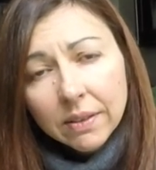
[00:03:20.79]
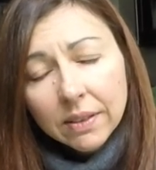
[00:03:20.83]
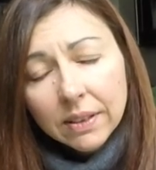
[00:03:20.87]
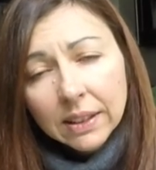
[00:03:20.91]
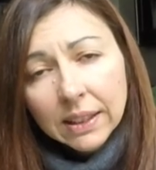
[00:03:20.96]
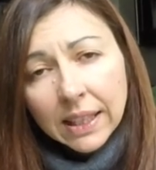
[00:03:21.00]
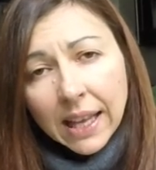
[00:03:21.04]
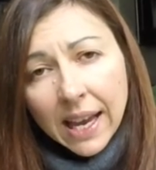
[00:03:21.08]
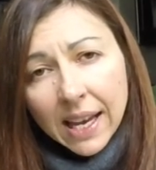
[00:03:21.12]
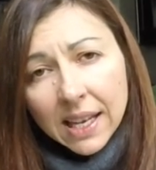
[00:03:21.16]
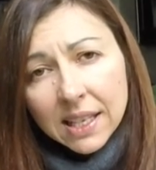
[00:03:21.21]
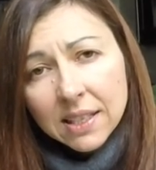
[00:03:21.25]

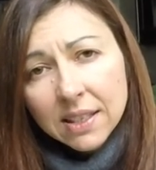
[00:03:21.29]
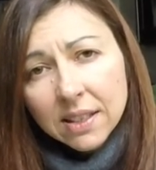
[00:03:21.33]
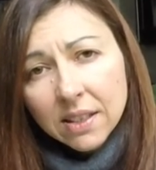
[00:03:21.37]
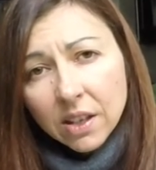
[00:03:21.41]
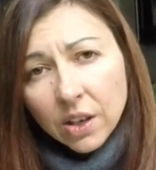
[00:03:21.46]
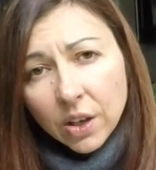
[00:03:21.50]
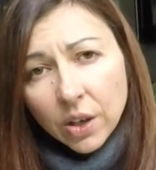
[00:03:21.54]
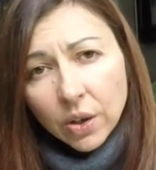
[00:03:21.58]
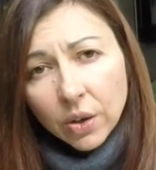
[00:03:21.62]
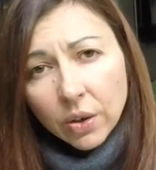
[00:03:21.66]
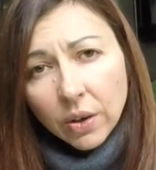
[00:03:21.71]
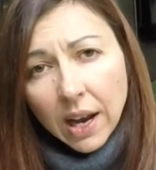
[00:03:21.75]
Last
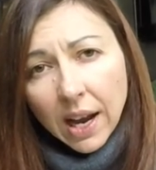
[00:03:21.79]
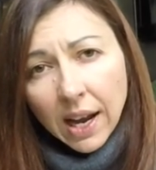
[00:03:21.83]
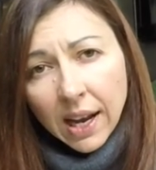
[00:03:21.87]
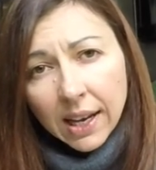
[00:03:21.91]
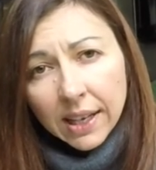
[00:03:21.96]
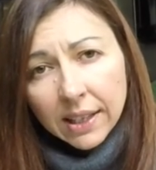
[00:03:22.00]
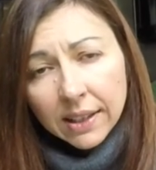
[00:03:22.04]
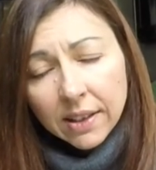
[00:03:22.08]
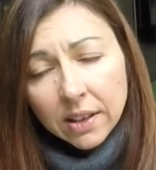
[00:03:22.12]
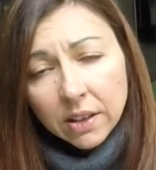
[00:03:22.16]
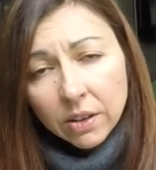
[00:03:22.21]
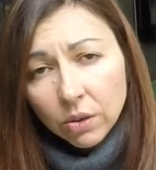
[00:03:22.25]
year
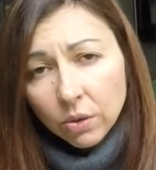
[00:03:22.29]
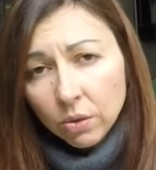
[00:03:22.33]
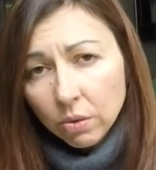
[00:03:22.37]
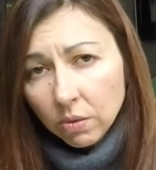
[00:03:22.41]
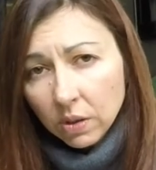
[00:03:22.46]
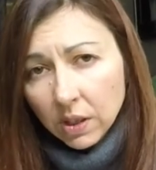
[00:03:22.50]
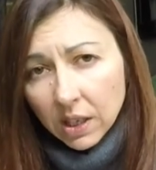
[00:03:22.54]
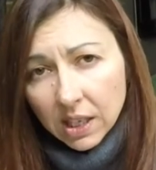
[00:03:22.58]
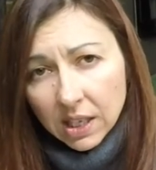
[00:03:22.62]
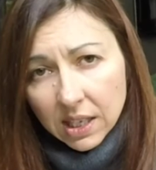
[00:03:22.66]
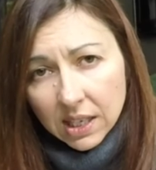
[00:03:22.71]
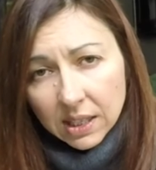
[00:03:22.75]
I didn't
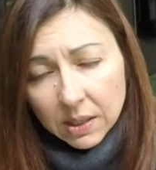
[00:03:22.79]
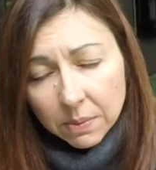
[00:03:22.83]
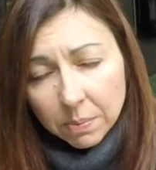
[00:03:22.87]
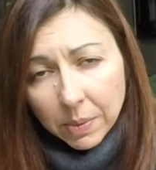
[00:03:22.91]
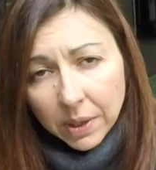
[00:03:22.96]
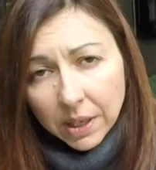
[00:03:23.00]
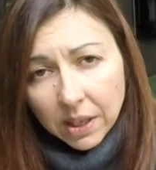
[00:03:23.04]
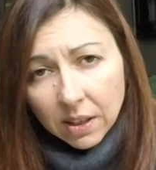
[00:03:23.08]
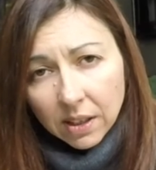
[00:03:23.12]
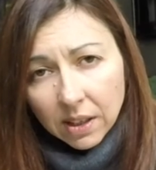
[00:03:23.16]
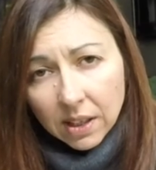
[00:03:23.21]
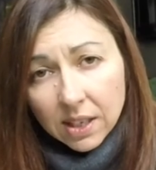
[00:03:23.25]
do this,
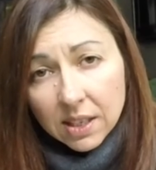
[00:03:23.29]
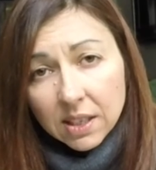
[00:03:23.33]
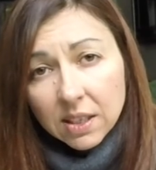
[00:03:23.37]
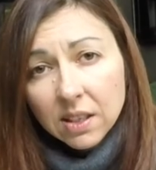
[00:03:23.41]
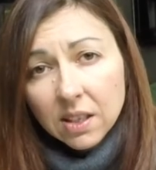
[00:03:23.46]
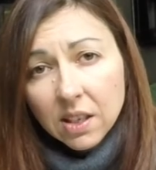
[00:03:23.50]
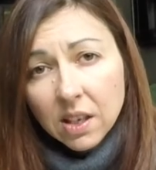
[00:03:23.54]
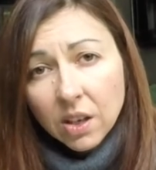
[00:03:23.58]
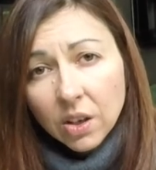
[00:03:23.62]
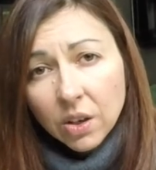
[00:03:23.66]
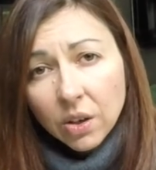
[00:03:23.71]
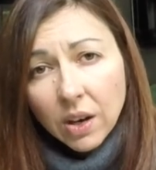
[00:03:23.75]
but
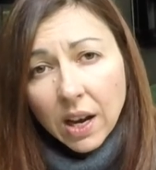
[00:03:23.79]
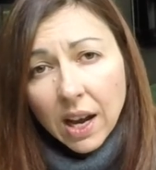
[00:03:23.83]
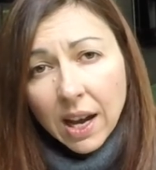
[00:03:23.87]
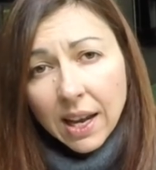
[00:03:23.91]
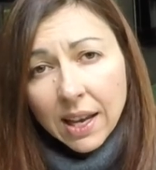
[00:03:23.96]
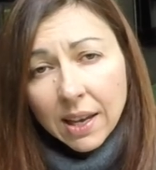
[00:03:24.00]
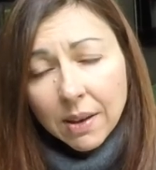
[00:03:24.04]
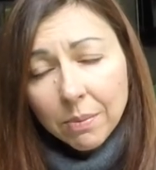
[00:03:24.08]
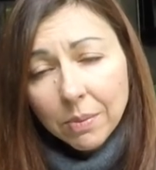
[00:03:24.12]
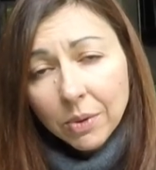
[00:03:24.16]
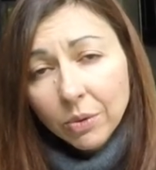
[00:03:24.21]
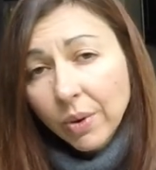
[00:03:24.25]
this year I
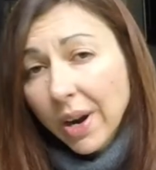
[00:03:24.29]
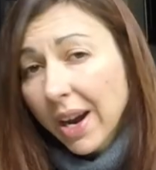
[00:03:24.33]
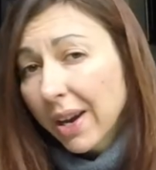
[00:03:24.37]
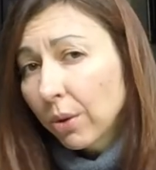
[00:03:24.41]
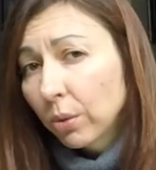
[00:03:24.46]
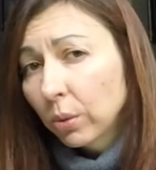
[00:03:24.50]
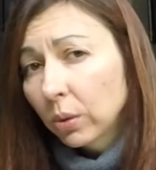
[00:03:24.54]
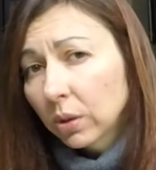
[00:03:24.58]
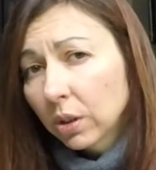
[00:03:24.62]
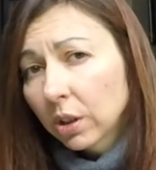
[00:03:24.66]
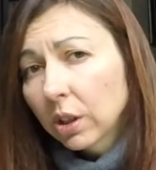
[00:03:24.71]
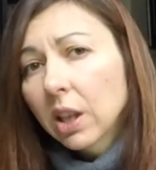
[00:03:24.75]
am
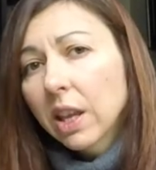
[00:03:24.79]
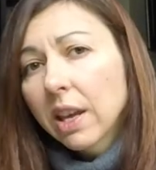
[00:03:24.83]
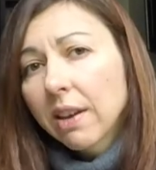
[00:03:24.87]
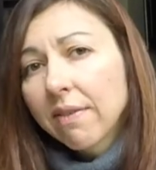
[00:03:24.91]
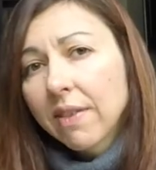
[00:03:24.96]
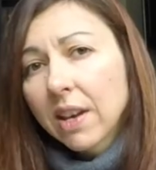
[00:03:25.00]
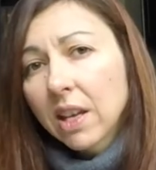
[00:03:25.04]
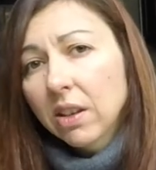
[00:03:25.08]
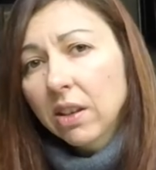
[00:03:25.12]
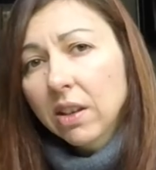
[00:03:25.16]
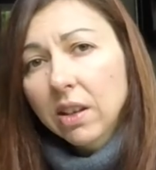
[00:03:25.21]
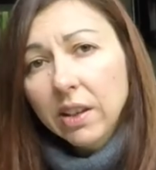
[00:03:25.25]
regularly
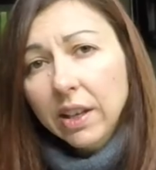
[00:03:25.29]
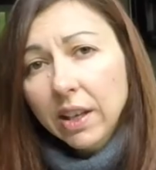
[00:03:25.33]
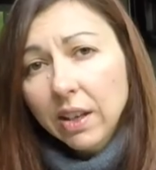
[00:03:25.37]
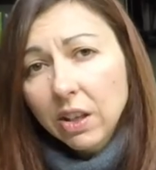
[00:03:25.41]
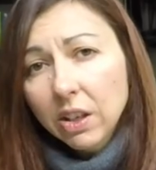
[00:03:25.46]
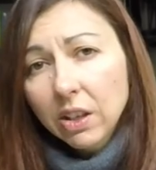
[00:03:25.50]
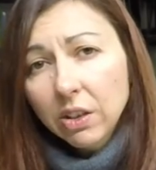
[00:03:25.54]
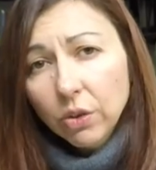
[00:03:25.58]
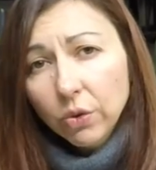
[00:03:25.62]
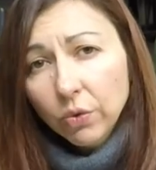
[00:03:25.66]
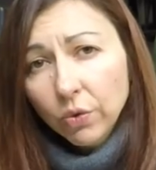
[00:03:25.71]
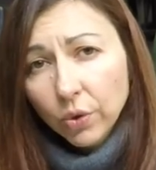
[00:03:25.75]

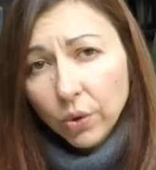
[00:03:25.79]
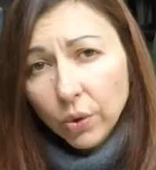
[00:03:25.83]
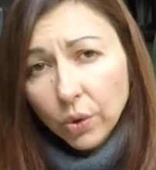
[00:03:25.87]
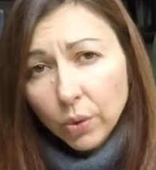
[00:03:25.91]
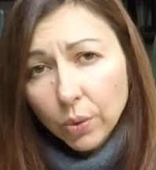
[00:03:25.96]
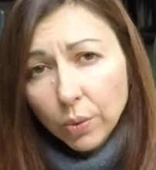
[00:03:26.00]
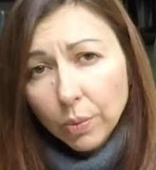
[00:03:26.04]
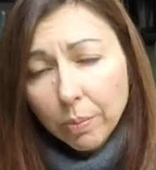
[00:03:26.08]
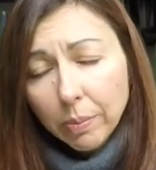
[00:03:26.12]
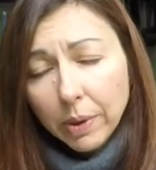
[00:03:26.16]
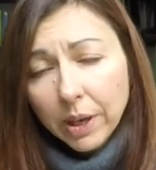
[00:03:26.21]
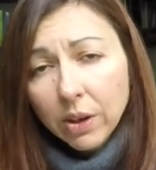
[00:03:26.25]
ventilating the
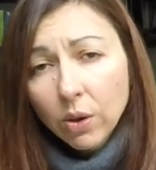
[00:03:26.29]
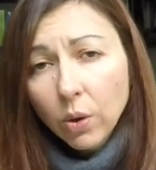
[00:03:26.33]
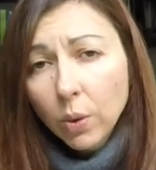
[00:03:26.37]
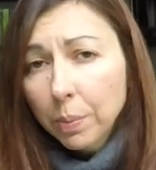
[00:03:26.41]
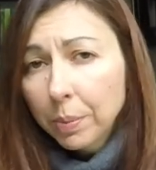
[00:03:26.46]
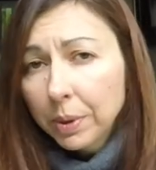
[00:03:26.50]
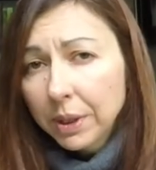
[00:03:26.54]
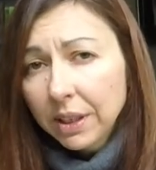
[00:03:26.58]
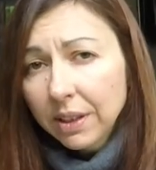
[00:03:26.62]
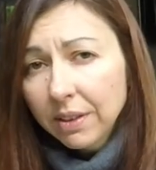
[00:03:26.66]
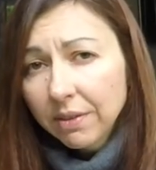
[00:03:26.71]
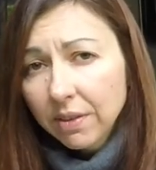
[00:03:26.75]
room by
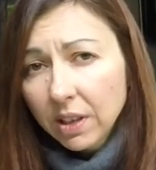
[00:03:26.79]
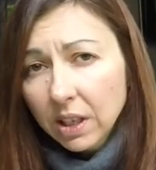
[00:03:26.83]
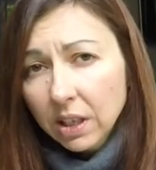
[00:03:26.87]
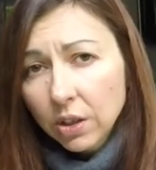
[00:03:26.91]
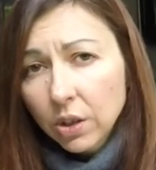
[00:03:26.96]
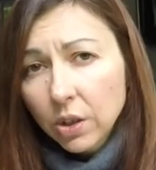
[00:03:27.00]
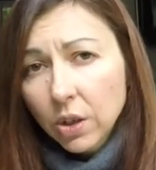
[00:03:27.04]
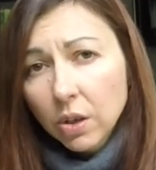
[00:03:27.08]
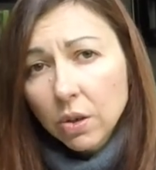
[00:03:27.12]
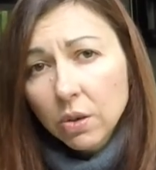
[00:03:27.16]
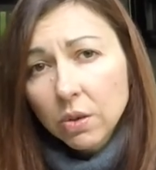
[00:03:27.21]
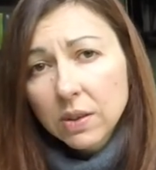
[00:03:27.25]
opening
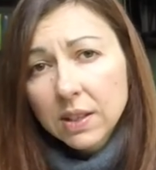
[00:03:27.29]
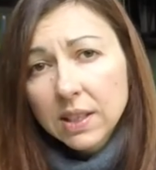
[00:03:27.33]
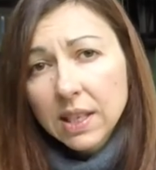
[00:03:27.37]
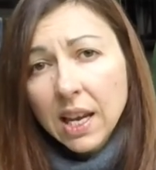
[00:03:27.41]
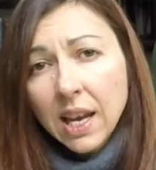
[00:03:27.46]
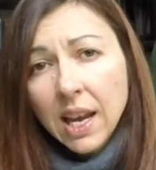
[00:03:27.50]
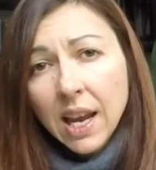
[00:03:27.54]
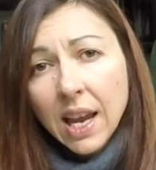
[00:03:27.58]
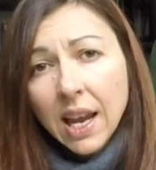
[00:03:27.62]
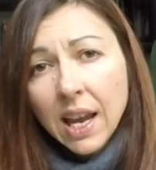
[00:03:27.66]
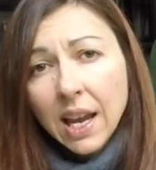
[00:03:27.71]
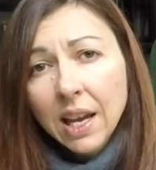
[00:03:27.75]
windows
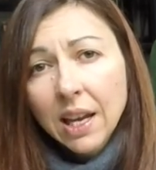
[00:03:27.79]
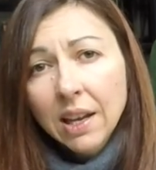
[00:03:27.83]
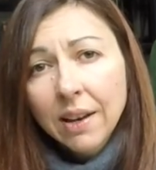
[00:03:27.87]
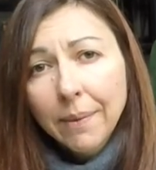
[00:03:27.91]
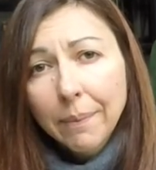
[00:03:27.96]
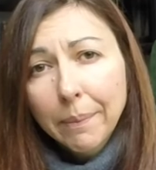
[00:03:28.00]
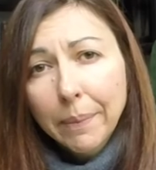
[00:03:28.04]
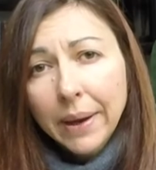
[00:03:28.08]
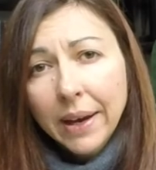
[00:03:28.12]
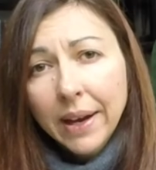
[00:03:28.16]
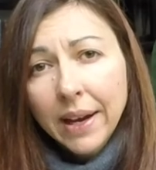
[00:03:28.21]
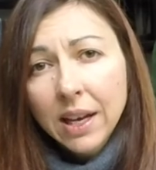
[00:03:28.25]

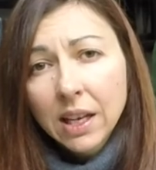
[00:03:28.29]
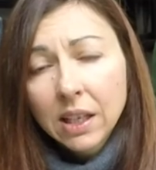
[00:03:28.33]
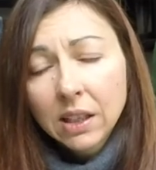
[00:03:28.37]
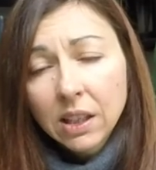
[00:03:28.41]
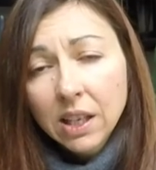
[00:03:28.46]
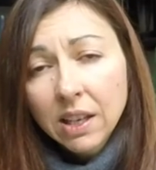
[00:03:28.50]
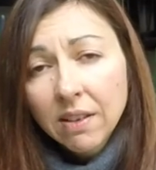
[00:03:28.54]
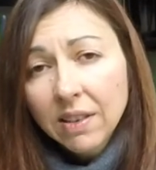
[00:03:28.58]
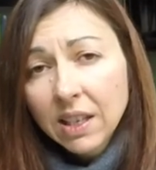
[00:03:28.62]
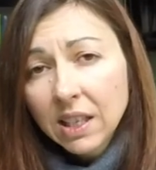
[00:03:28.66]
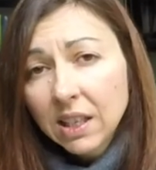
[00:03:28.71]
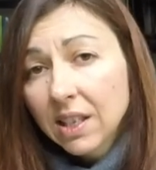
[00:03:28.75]
and by
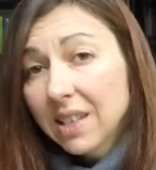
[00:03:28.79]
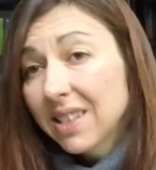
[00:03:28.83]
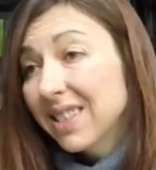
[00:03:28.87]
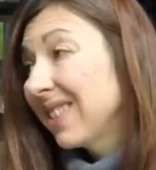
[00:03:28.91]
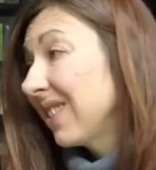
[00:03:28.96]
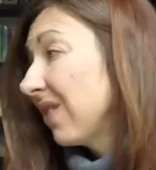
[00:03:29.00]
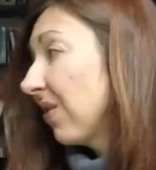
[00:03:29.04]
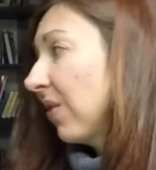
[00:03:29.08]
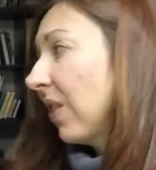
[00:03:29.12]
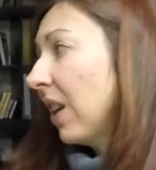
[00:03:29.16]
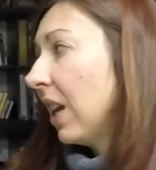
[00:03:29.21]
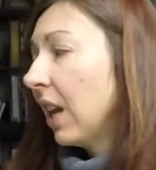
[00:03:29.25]
leaving
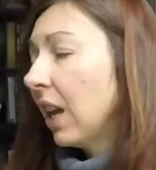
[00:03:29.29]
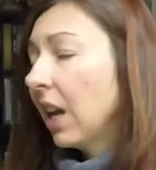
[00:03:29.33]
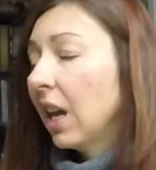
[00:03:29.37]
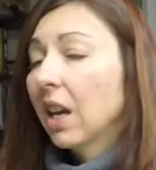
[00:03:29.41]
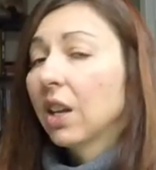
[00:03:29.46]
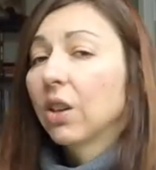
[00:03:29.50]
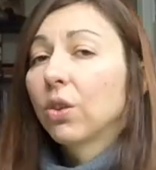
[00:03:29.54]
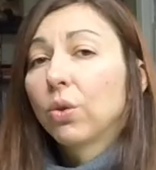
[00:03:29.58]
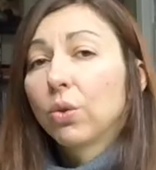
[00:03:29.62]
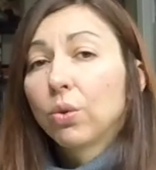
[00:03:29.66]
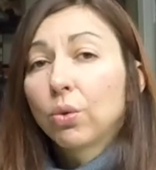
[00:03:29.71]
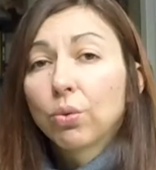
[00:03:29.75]
this
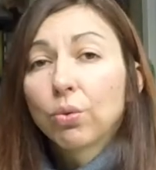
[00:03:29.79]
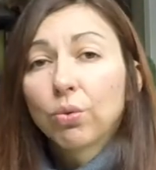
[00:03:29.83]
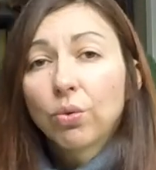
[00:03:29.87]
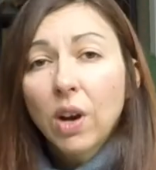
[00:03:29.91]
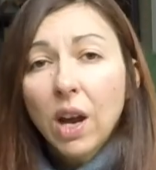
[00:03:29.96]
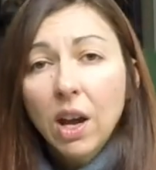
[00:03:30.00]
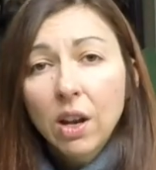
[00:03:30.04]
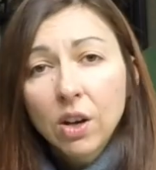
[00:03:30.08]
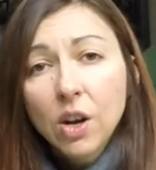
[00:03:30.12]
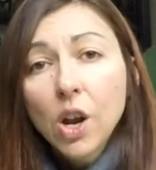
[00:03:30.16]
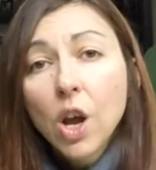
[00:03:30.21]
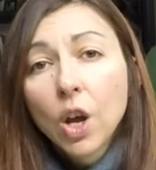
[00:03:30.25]
fan to
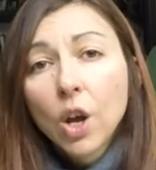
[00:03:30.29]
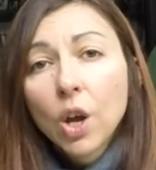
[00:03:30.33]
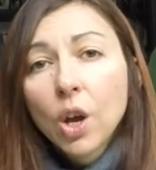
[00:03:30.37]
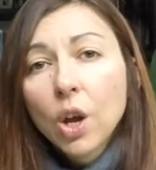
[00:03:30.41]
run